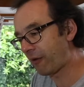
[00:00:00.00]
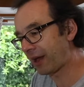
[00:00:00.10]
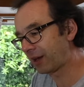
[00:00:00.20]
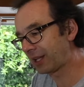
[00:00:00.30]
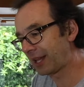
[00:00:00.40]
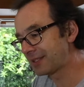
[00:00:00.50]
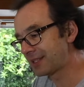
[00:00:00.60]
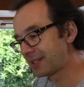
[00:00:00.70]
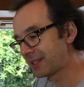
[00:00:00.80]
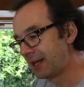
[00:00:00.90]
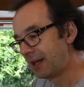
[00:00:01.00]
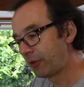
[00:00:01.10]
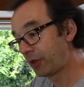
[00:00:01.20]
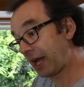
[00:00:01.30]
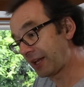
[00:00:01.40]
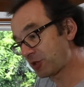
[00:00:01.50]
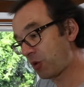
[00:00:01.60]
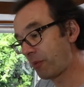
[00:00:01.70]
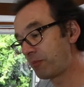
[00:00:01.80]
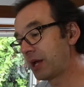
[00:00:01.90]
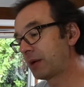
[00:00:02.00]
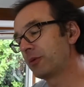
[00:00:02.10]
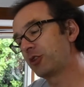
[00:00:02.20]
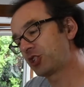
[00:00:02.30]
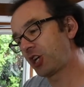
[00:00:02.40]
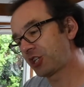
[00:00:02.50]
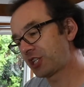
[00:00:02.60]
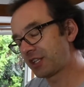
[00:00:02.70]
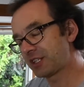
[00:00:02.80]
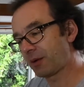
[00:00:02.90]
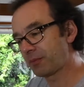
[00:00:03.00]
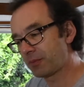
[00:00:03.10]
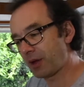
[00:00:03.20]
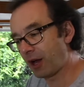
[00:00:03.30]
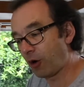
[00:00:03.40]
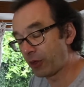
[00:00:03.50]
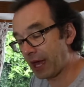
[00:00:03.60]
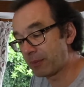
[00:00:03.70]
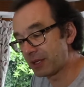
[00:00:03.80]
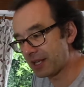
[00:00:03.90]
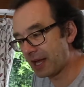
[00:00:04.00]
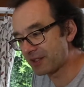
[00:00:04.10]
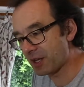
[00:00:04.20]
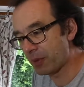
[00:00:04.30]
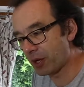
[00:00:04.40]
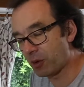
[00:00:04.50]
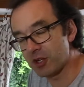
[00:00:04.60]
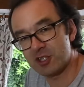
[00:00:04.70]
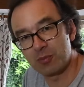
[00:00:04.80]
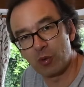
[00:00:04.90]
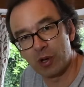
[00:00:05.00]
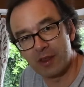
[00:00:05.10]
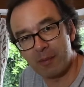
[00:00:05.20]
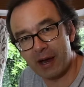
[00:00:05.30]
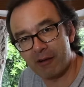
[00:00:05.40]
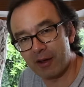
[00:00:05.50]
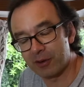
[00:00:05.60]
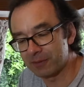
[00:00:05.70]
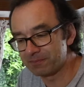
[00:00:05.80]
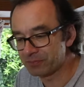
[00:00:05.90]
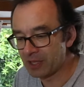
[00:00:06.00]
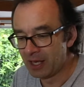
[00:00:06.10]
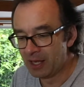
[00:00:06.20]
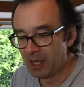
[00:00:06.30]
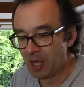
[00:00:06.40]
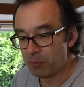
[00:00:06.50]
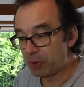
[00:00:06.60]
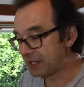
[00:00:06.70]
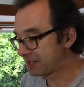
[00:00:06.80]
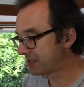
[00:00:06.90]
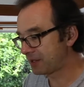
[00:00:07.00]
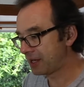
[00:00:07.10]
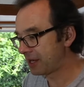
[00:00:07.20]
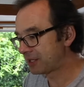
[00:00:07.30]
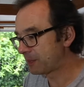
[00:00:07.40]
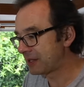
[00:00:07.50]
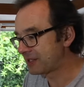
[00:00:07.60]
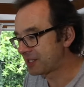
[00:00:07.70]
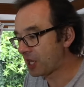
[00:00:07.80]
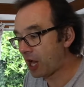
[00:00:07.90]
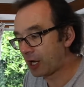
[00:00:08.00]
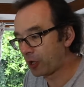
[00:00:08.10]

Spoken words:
angle lenses the gate's quite big but the church ends up, or the abbey ends up being quite small in the background. But it depends entirely